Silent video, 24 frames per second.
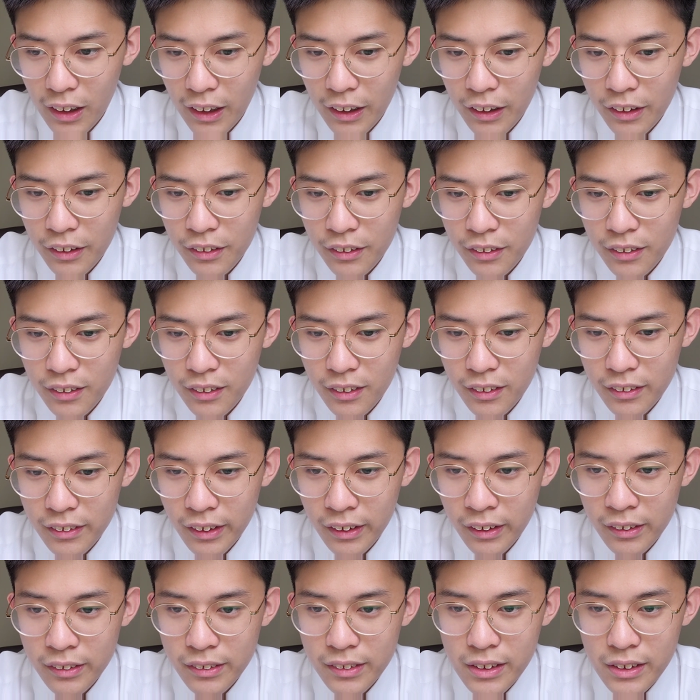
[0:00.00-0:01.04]
And
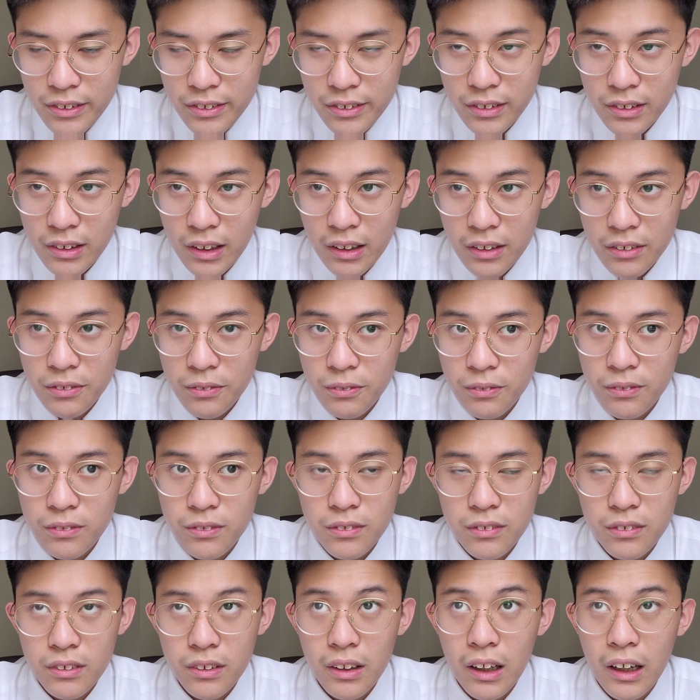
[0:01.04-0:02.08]
another thing is that
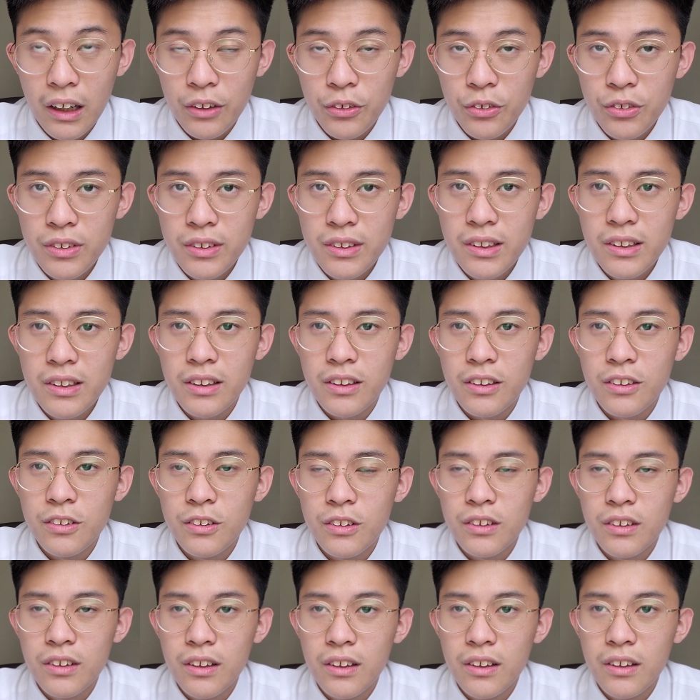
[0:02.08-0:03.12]
I don't think
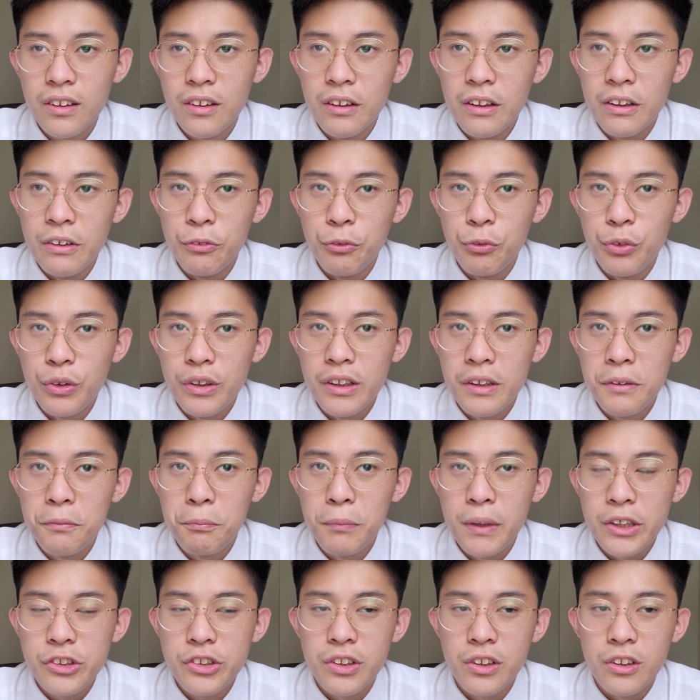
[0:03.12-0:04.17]
it really
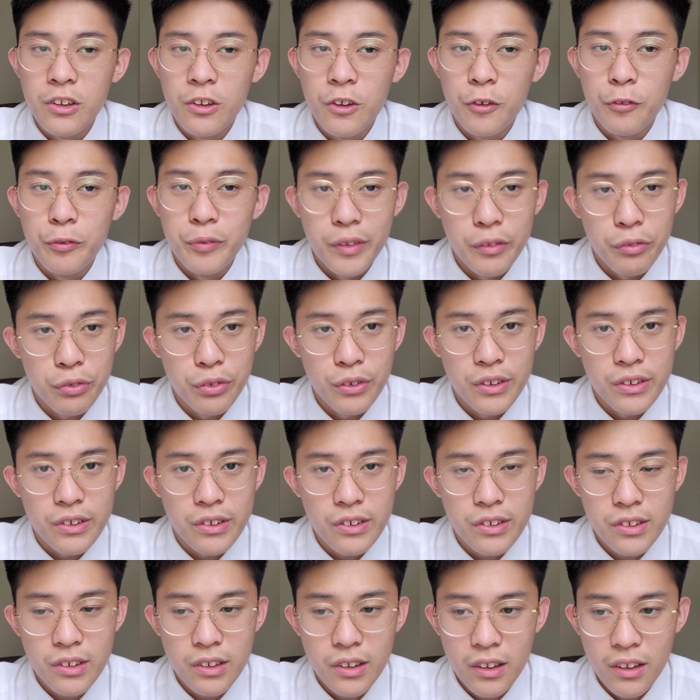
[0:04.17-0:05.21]
makes a lot of
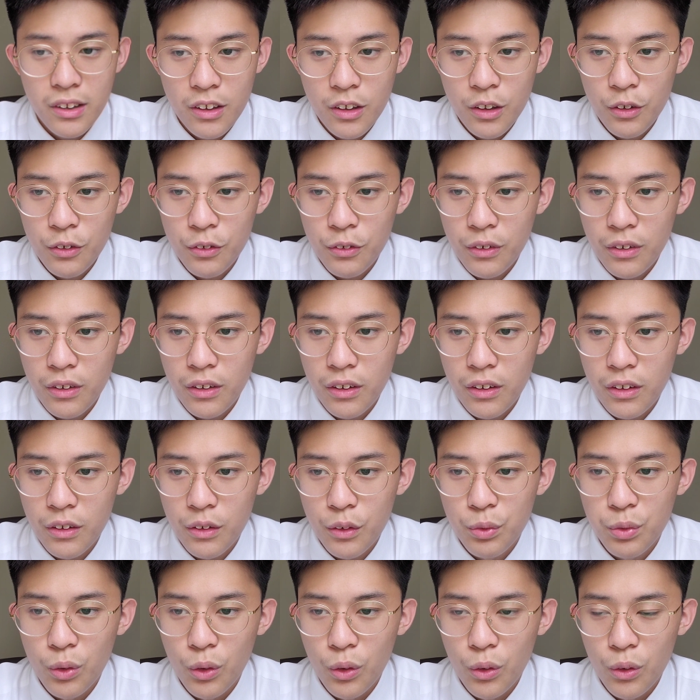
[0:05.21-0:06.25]
difference
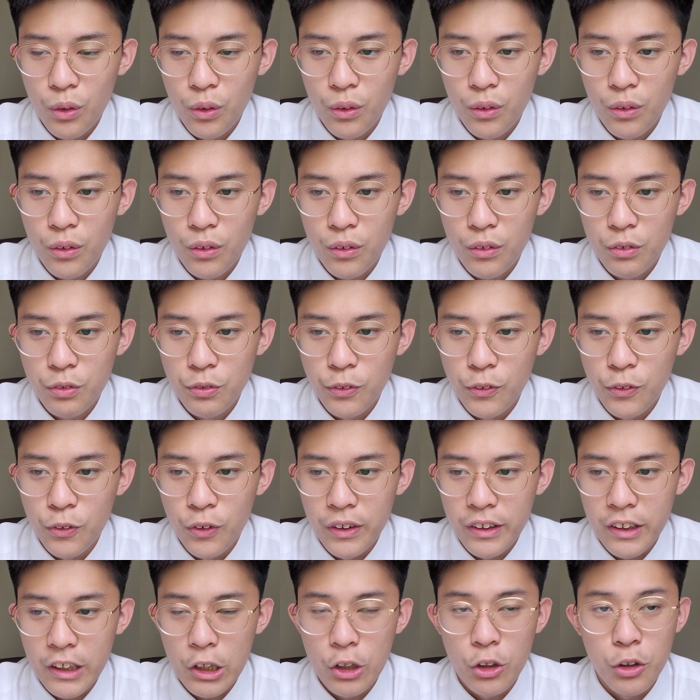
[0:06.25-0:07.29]
for
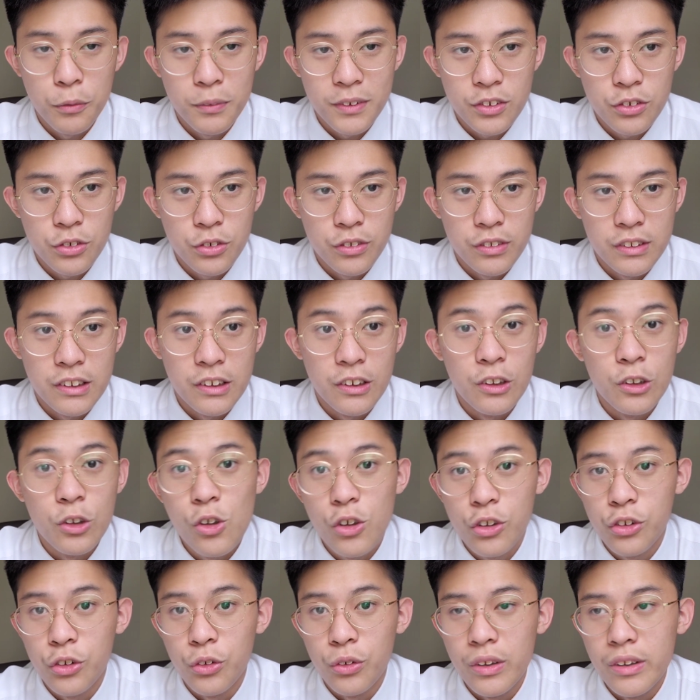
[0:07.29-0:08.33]
for an economics student and
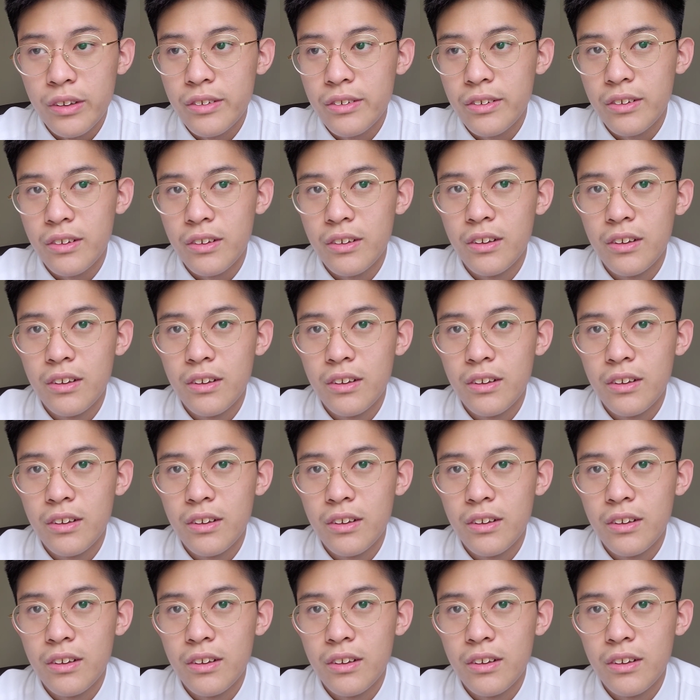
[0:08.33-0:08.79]
law student